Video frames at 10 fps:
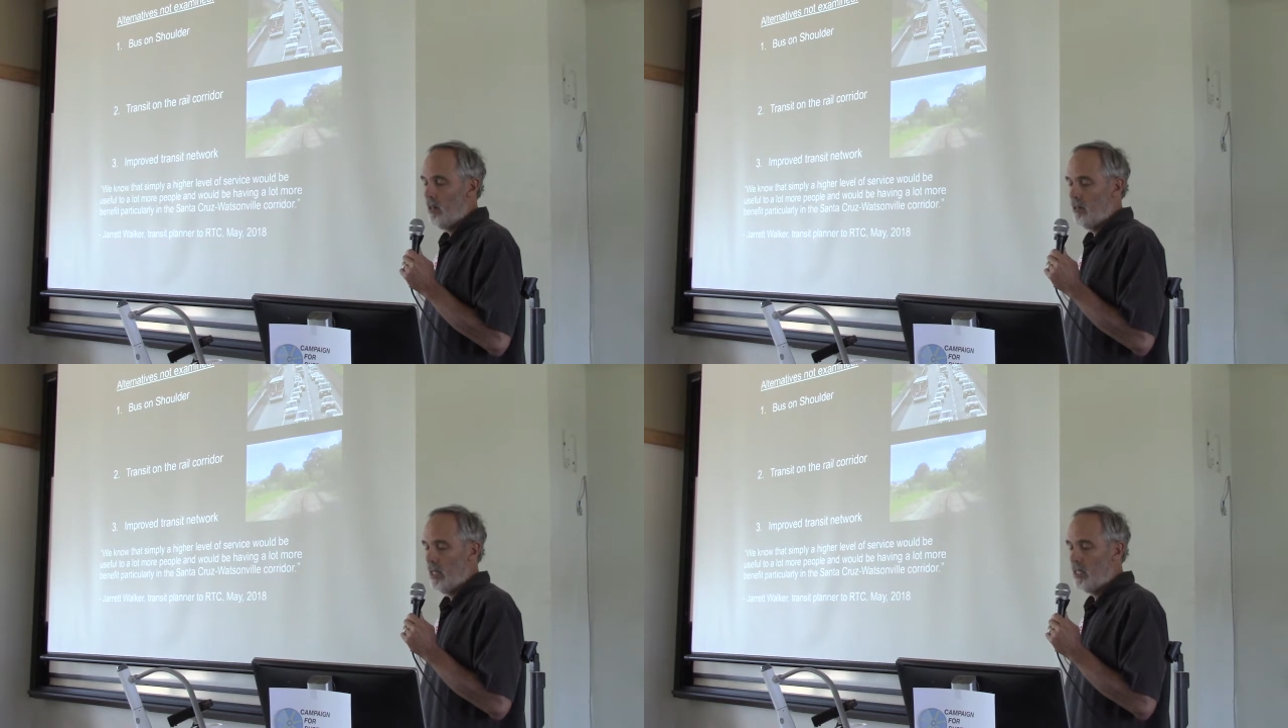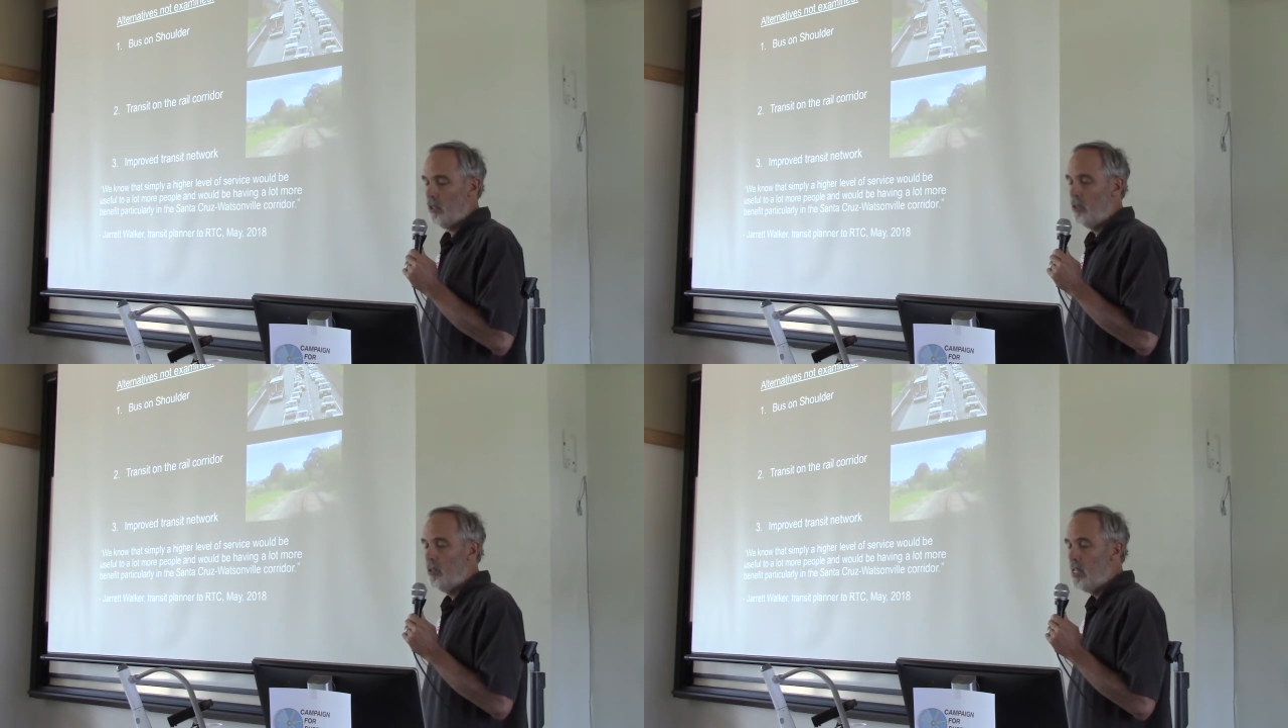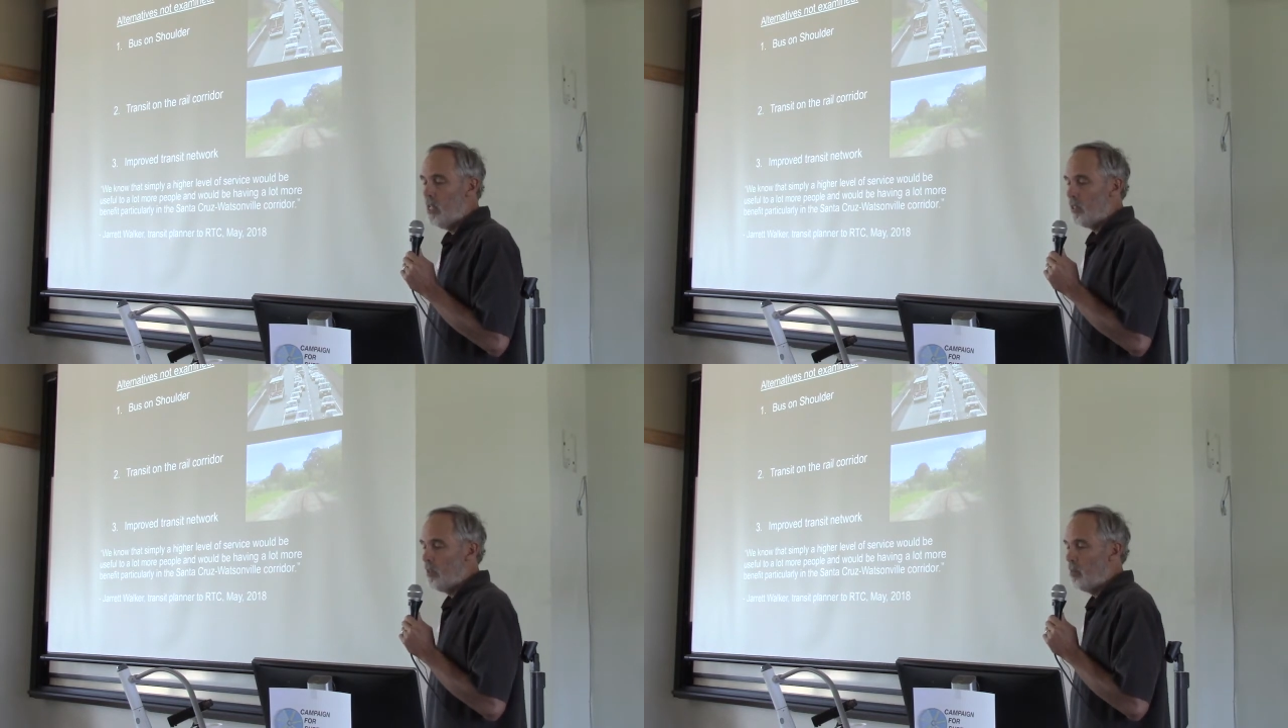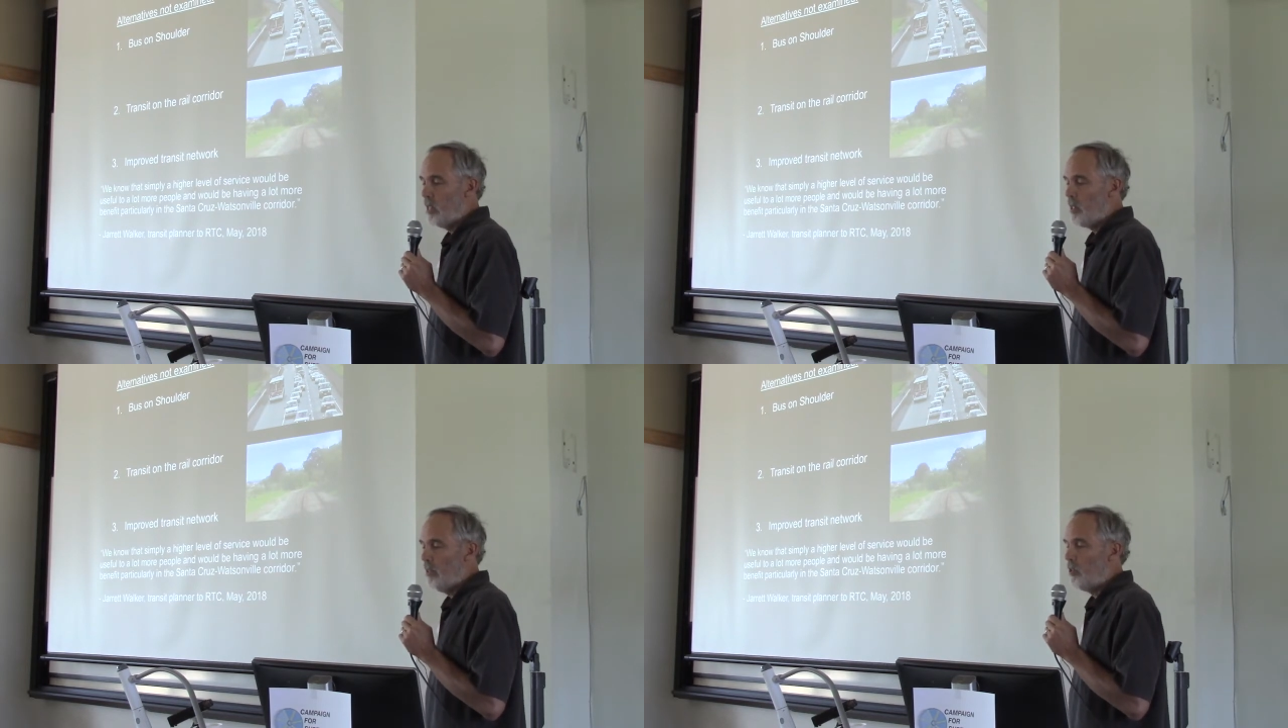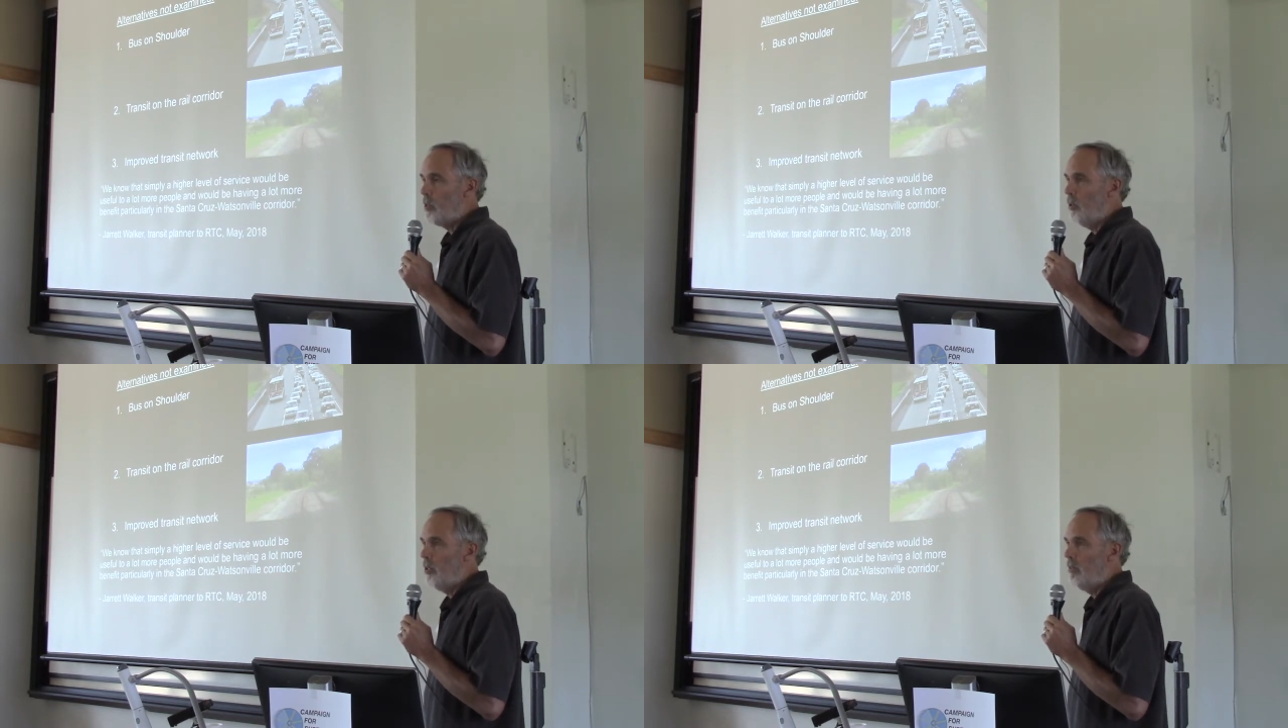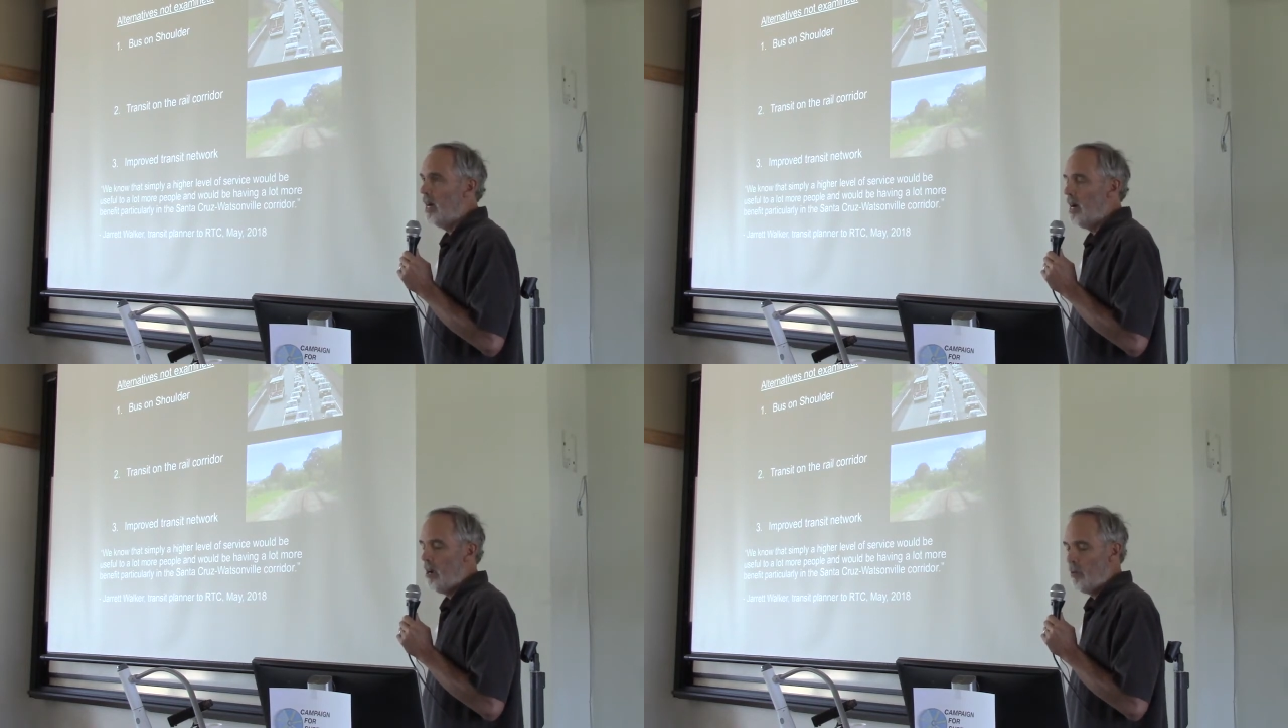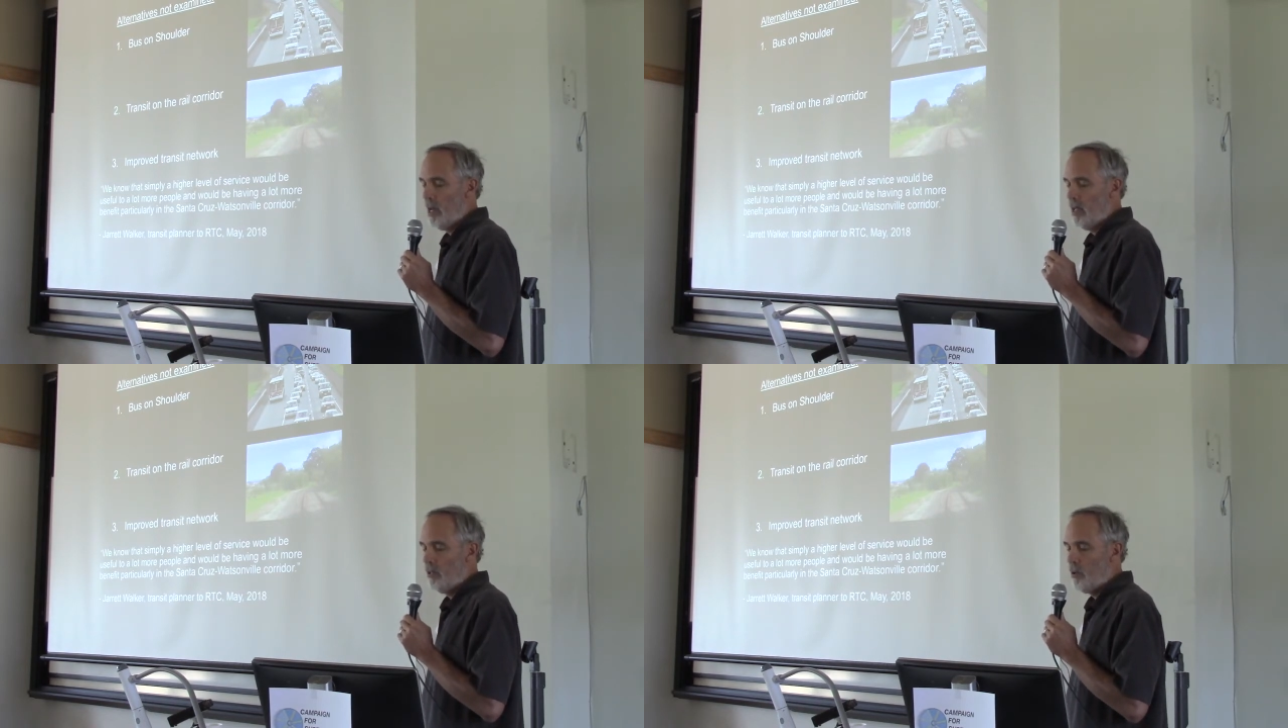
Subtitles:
include these: the bus on the shoulder of the highway,